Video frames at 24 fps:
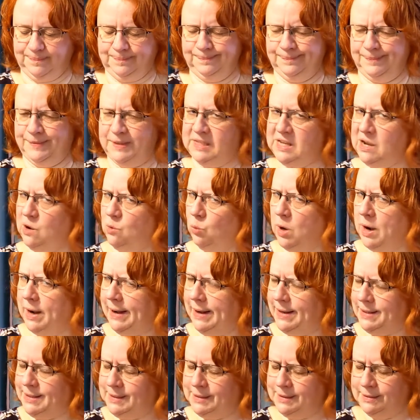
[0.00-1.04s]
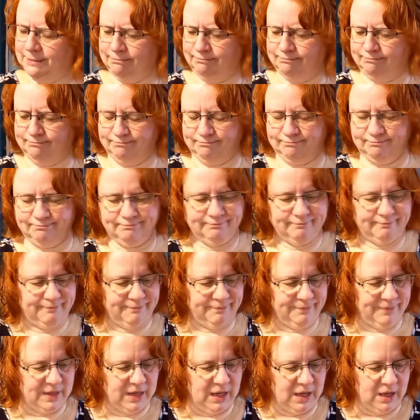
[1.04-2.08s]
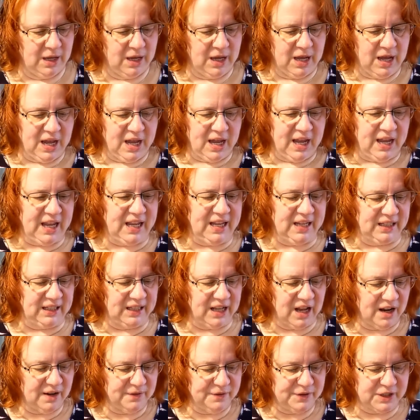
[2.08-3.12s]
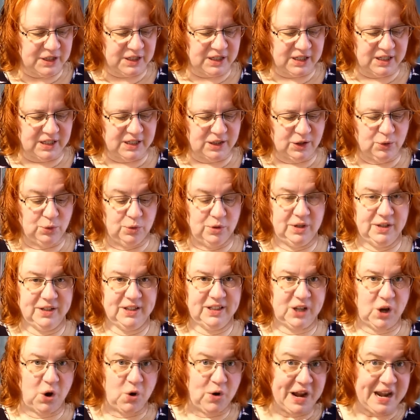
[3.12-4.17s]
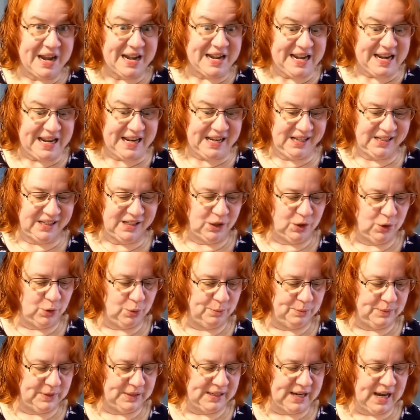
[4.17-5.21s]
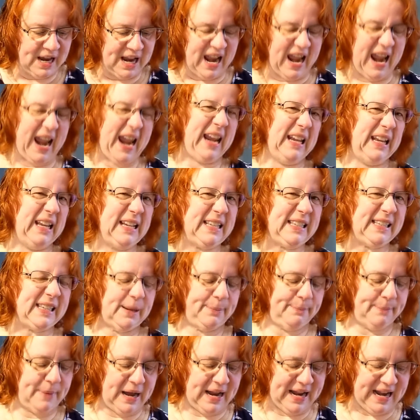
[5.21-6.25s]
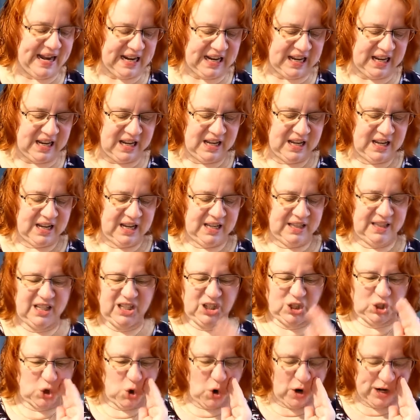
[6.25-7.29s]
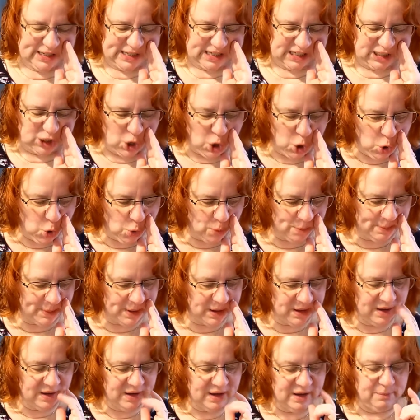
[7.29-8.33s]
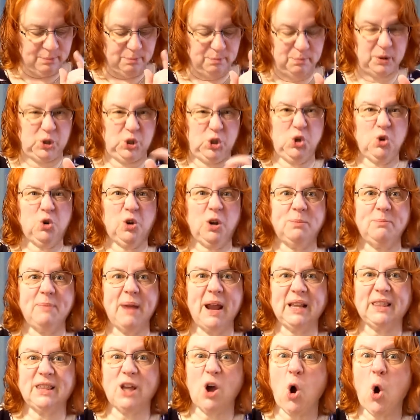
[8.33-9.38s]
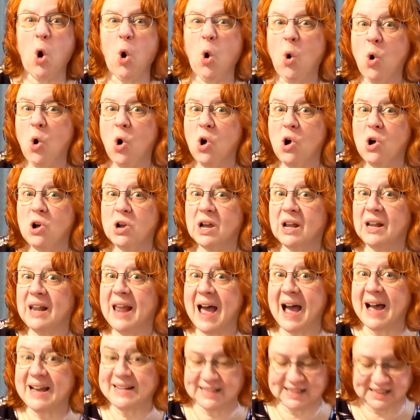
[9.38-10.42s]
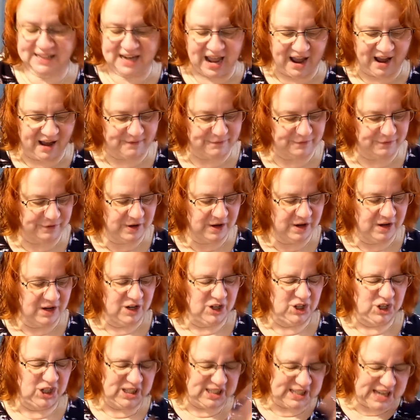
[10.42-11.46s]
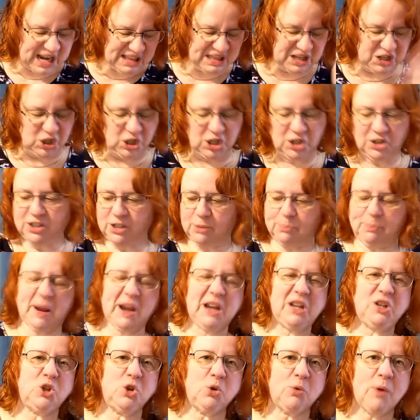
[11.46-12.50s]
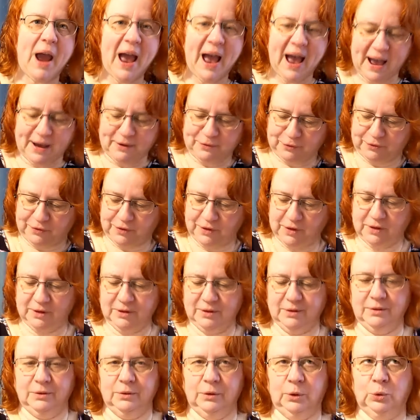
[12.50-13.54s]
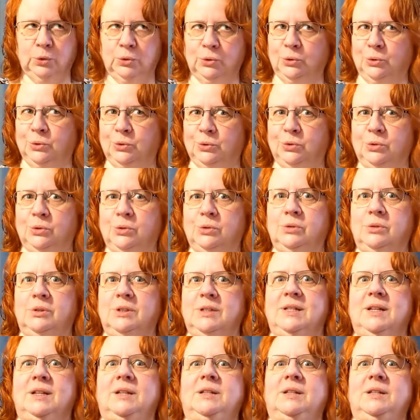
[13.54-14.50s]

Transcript: Hmm, is that right? He loves the school, so in he zooms. Hey, listen, Mike, this joint's a tomb, but you could make the whole class laugh. Just say that Jill's a big giraffe. Ooh, is